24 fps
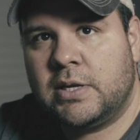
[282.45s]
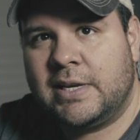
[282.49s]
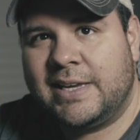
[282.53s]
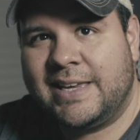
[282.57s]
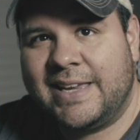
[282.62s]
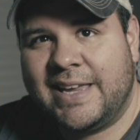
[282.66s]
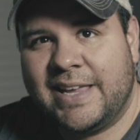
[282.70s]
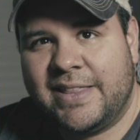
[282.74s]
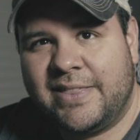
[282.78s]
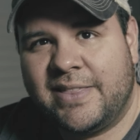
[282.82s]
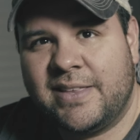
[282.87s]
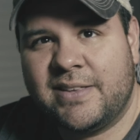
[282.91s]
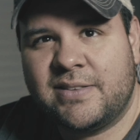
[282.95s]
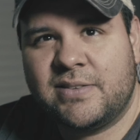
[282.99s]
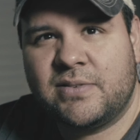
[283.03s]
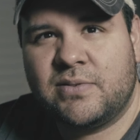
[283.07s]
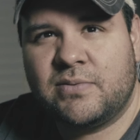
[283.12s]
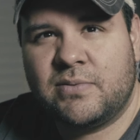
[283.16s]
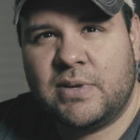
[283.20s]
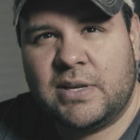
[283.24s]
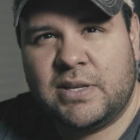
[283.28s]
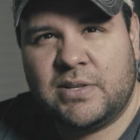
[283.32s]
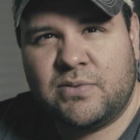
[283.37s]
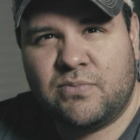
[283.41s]
get this
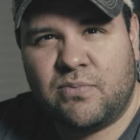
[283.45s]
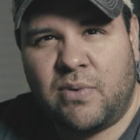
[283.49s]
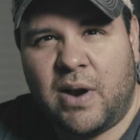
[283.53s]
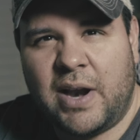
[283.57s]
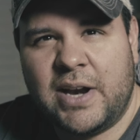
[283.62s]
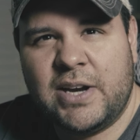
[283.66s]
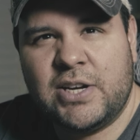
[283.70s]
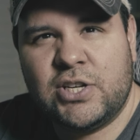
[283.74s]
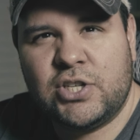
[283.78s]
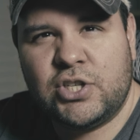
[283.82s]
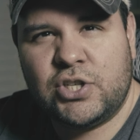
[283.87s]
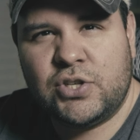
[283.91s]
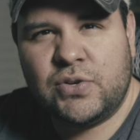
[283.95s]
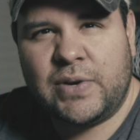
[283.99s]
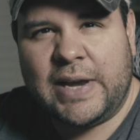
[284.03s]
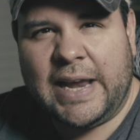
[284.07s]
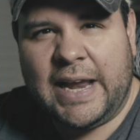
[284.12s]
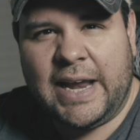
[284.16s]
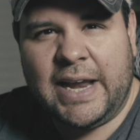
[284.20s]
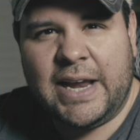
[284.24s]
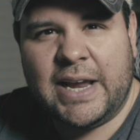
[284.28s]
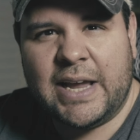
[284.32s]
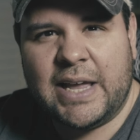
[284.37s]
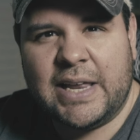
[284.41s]
as right as you
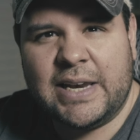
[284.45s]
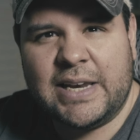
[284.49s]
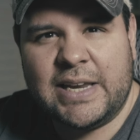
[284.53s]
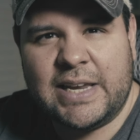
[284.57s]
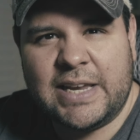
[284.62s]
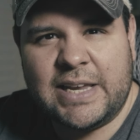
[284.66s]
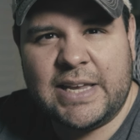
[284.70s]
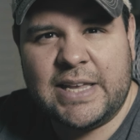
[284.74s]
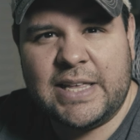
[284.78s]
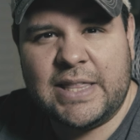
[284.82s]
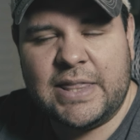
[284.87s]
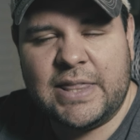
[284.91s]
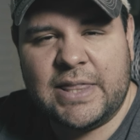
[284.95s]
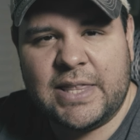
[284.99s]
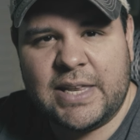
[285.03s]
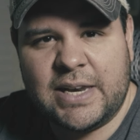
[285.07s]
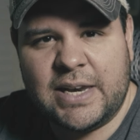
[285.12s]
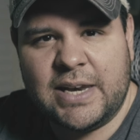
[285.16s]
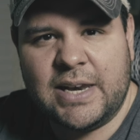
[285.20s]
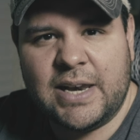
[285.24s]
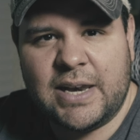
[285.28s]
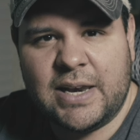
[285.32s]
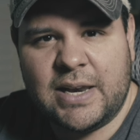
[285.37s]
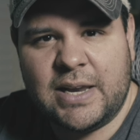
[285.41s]
can in
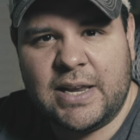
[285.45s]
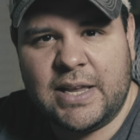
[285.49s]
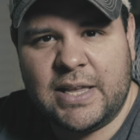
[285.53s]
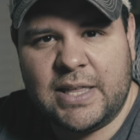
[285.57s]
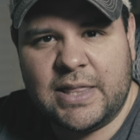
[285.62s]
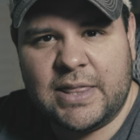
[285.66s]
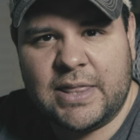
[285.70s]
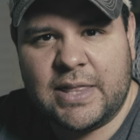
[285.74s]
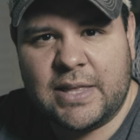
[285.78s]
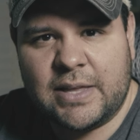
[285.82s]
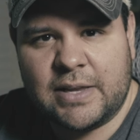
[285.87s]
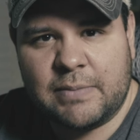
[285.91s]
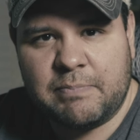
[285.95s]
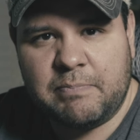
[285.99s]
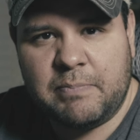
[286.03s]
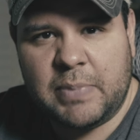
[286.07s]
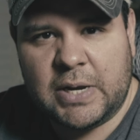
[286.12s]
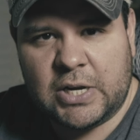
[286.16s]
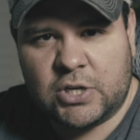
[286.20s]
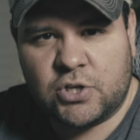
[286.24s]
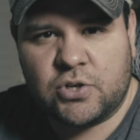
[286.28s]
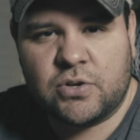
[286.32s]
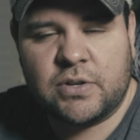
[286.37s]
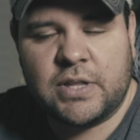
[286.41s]
the
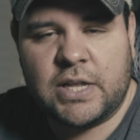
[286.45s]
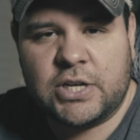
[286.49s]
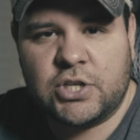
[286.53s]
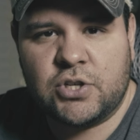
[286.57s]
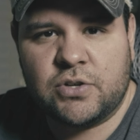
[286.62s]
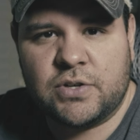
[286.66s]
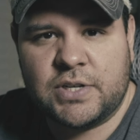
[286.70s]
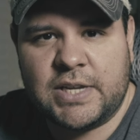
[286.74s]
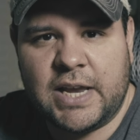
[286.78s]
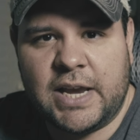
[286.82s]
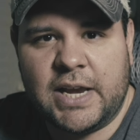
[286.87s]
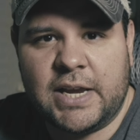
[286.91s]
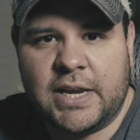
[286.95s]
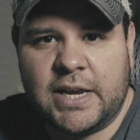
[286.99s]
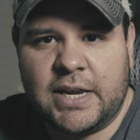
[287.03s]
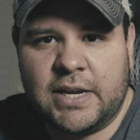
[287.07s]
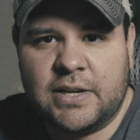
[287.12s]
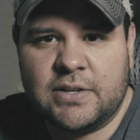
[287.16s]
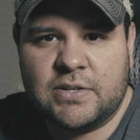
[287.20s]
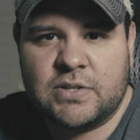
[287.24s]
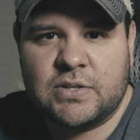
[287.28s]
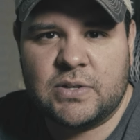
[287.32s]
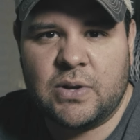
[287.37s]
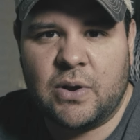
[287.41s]
picture that you're
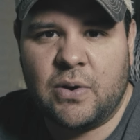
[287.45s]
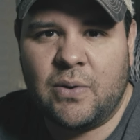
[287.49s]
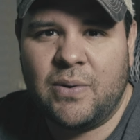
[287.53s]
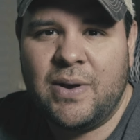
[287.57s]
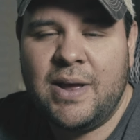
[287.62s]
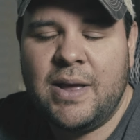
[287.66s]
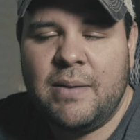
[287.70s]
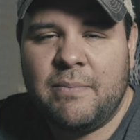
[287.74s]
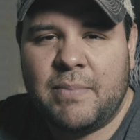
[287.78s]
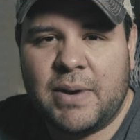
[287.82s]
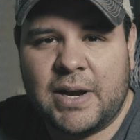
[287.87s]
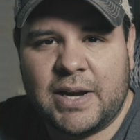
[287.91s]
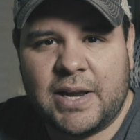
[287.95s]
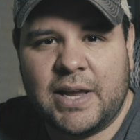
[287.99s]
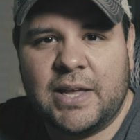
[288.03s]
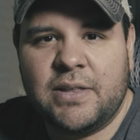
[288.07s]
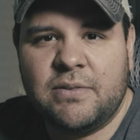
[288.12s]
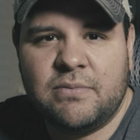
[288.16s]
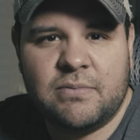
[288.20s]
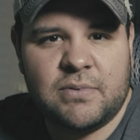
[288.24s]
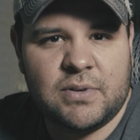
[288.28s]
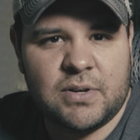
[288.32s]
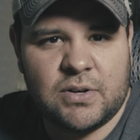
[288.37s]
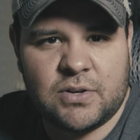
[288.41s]
taking. So, but
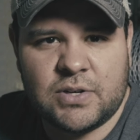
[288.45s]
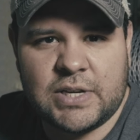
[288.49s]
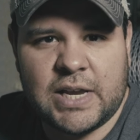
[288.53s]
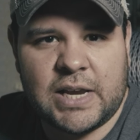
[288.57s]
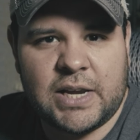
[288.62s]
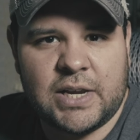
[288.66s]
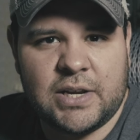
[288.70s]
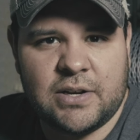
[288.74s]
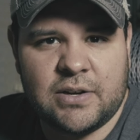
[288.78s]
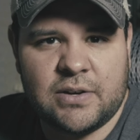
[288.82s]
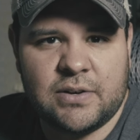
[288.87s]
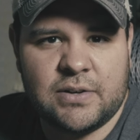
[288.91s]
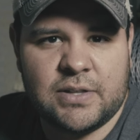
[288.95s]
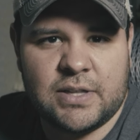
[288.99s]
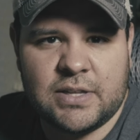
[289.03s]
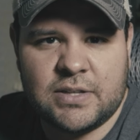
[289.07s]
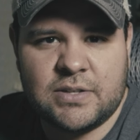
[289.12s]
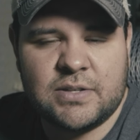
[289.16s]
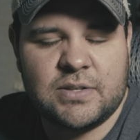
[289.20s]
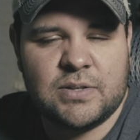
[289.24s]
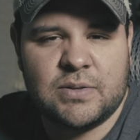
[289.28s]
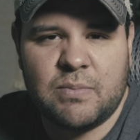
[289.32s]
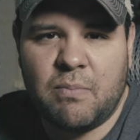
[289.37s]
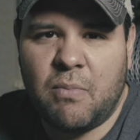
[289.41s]
again, you're taking your
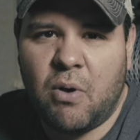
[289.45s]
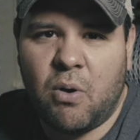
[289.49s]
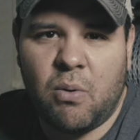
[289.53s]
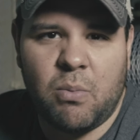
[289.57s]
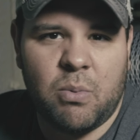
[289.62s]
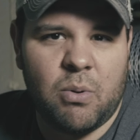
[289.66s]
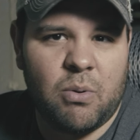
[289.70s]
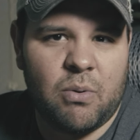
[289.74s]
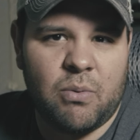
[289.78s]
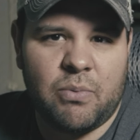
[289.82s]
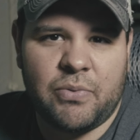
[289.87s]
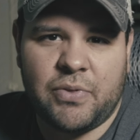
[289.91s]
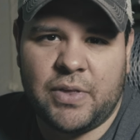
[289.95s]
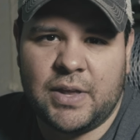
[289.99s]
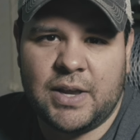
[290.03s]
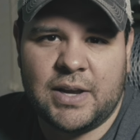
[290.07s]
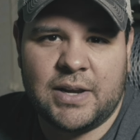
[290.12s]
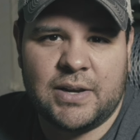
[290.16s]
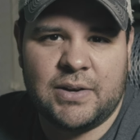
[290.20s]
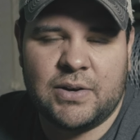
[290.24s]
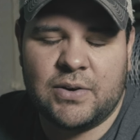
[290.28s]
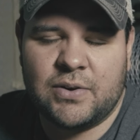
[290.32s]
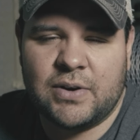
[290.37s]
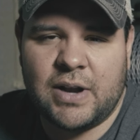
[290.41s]
this is a mobile
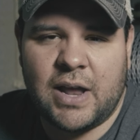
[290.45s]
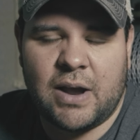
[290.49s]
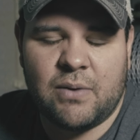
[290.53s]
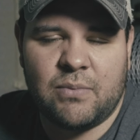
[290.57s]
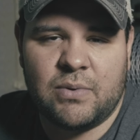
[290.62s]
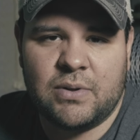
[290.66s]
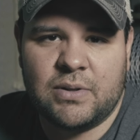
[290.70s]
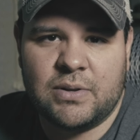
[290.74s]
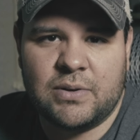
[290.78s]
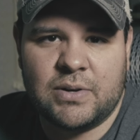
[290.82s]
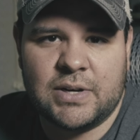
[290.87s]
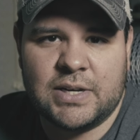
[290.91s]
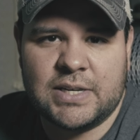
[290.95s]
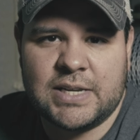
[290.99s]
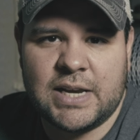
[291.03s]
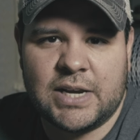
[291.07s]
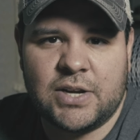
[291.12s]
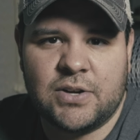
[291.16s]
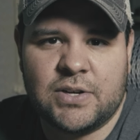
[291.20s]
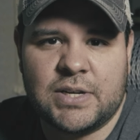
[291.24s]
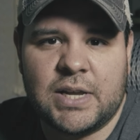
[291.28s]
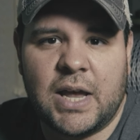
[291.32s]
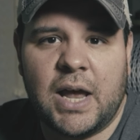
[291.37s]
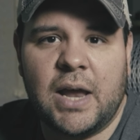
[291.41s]
thing. You're not really going to take
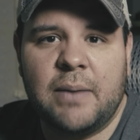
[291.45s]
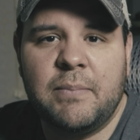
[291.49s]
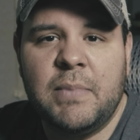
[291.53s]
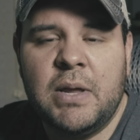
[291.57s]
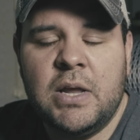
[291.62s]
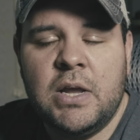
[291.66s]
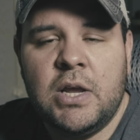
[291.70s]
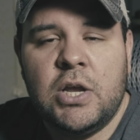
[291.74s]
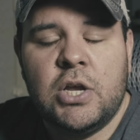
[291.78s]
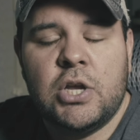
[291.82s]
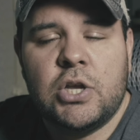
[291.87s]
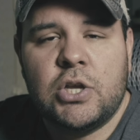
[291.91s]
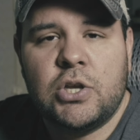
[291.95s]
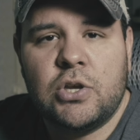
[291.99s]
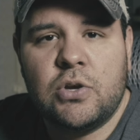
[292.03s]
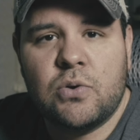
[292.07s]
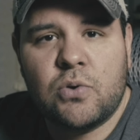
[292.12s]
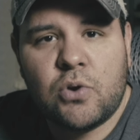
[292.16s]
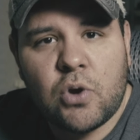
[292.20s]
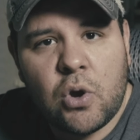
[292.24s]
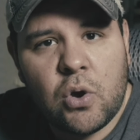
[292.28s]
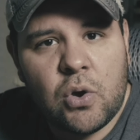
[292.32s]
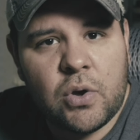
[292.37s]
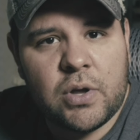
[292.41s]
your time. You
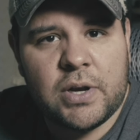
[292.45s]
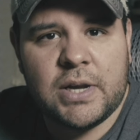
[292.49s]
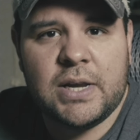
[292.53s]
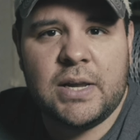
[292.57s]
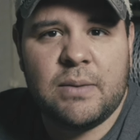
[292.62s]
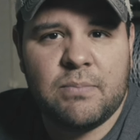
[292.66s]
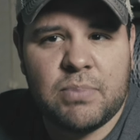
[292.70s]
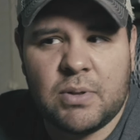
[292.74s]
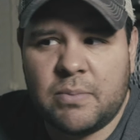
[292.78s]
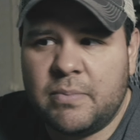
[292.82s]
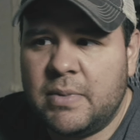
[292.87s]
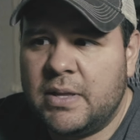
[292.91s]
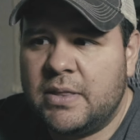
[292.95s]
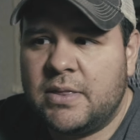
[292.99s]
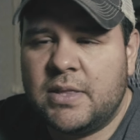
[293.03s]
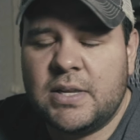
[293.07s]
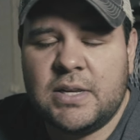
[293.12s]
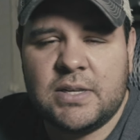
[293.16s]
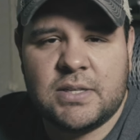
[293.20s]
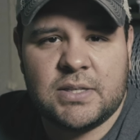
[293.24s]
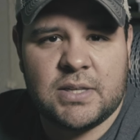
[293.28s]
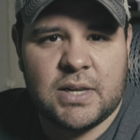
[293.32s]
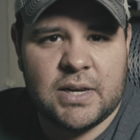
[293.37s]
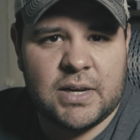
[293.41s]
could implement
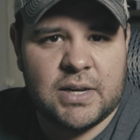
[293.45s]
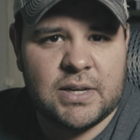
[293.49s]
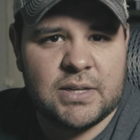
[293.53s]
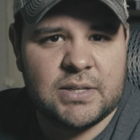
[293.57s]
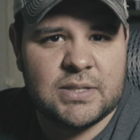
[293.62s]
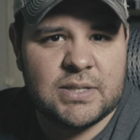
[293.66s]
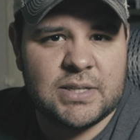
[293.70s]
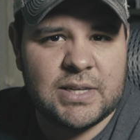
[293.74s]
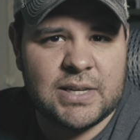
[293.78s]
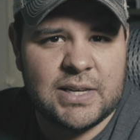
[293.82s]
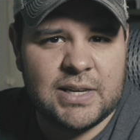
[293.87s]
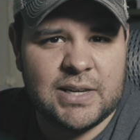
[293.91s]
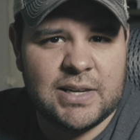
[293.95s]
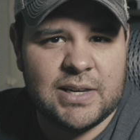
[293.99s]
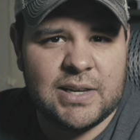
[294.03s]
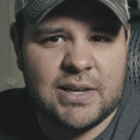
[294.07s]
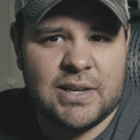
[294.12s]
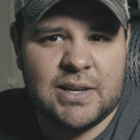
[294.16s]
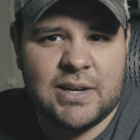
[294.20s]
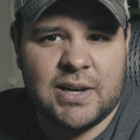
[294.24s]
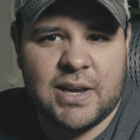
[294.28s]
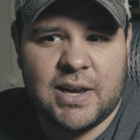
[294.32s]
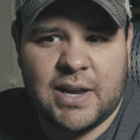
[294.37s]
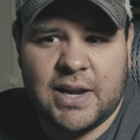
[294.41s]
these things
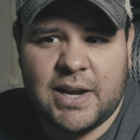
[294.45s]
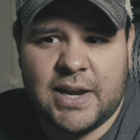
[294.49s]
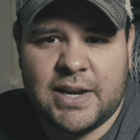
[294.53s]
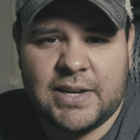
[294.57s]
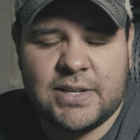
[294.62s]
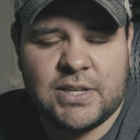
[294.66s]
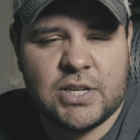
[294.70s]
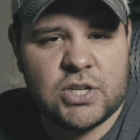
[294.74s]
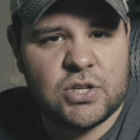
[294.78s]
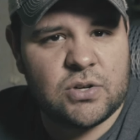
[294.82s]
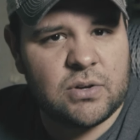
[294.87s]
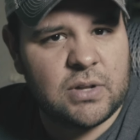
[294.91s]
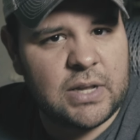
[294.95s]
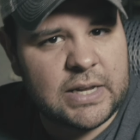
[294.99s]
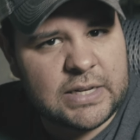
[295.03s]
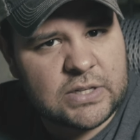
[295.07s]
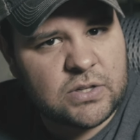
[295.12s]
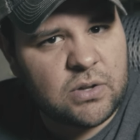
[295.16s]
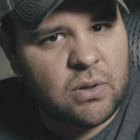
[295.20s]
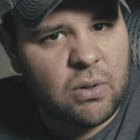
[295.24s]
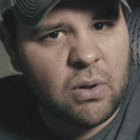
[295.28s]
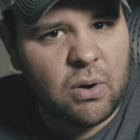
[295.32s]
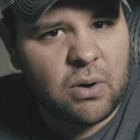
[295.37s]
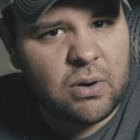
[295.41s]
in a digital
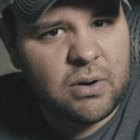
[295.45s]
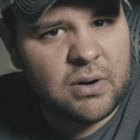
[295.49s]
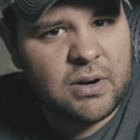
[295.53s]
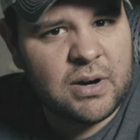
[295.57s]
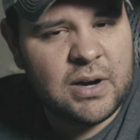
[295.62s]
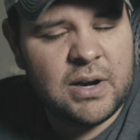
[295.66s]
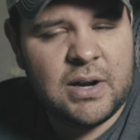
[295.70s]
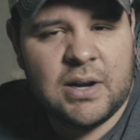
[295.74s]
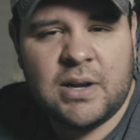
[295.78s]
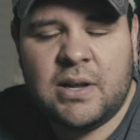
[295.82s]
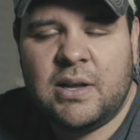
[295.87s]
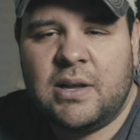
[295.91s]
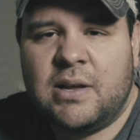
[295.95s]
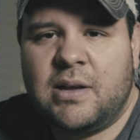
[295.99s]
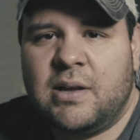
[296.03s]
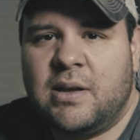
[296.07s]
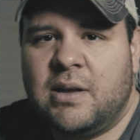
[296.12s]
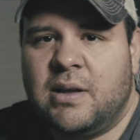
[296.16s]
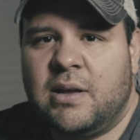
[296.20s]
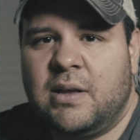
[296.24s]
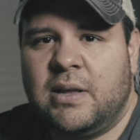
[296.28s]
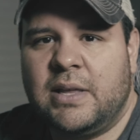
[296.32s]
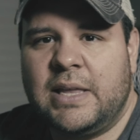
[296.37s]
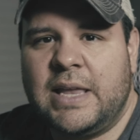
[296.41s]
SLR
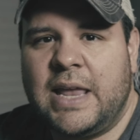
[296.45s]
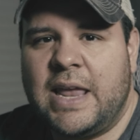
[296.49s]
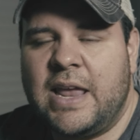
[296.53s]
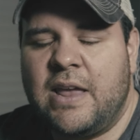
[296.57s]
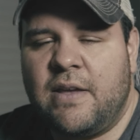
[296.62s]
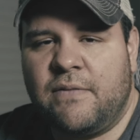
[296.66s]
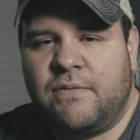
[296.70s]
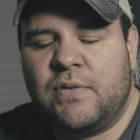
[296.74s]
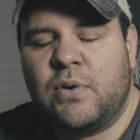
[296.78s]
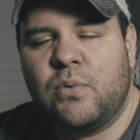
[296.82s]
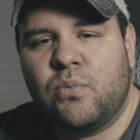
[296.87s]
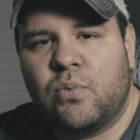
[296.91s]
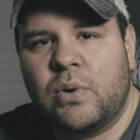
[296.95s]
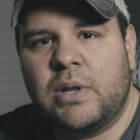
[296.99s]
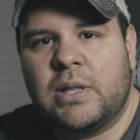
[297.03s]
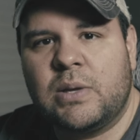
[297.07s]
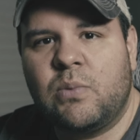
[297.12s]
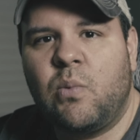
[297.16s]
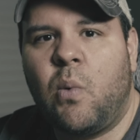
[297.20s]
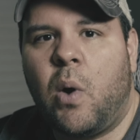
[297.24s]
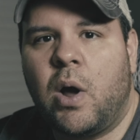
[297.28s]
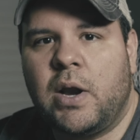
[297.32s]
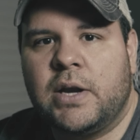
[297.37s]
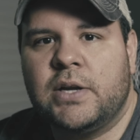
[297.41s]
if you really
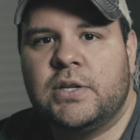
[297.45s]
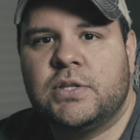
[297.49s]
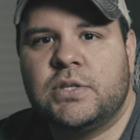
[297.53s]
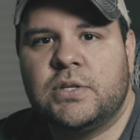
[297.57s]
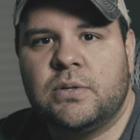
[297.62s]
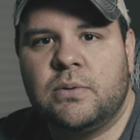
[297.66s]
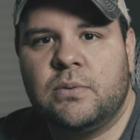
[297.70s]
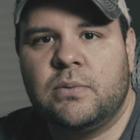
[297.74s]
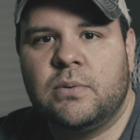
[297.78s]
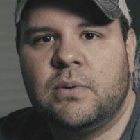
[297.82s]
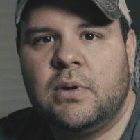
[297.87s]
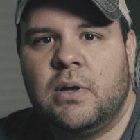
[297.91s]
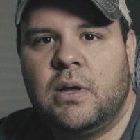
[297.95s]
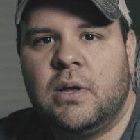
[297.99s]
wanted to.